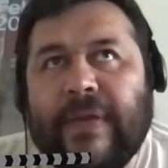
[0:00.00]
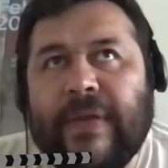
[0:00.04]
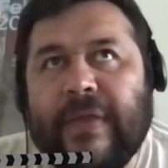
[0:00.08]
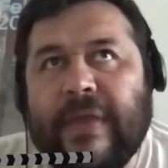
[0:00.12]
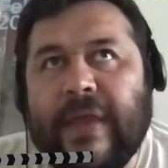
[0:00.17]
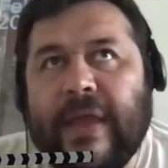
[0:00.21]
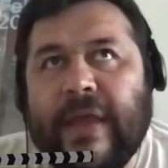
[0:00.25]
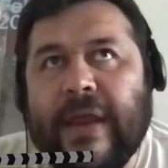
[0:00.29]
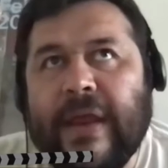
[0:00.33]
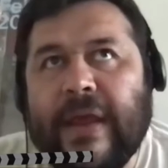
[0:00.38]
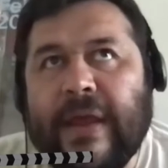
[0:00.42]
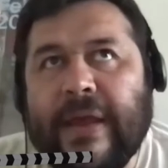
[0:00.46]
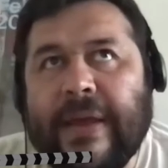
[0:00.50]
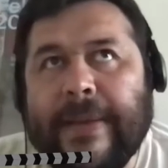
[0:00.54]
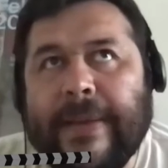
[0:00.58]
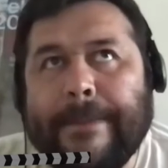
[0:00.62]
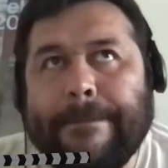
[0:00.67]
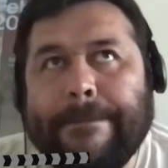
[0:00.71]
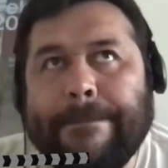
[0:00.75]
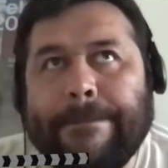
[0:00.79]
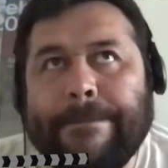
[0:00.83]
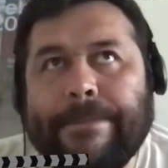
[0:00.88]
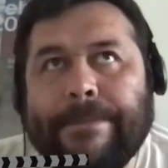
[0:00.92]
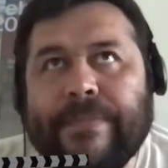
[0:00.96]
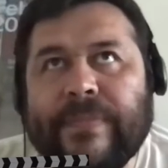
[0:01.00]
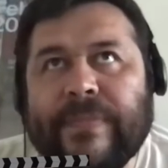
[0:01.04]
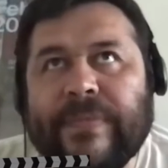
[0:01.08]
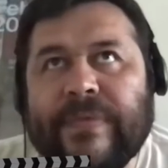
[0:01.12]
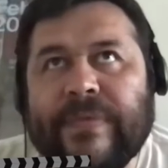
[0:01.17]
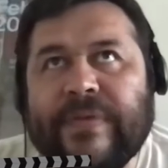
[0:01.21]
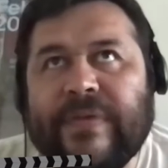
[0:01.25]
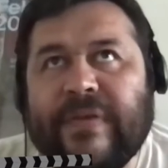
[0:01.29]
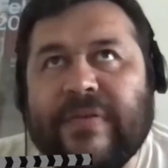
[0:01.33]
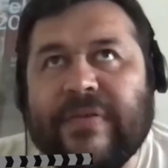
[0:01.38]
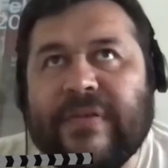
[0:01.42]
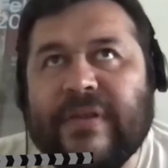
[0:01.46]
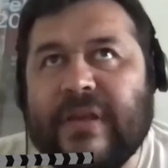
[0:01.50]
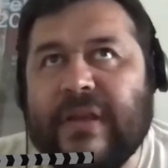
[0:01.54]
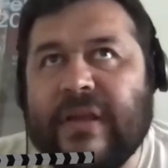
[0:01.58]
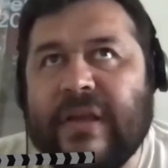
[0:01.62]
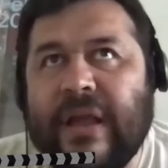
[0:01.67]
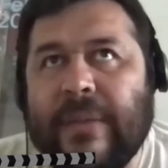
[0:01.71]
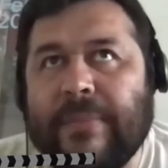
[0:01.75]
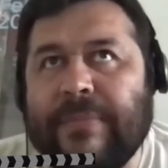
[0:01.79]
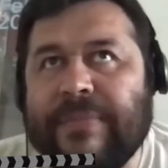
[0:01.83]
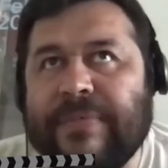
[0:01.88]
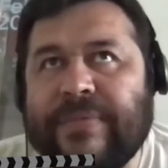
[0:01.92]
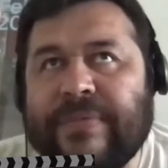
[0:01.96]
that just
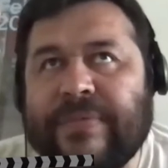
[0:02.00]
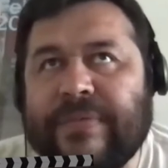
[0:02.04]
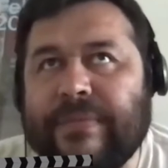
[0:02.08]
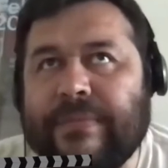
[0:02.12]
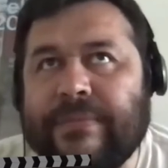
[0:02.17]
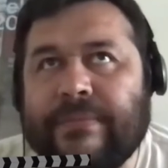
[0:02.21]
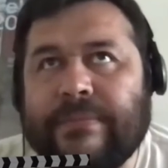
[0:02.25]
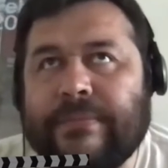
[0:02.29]
comes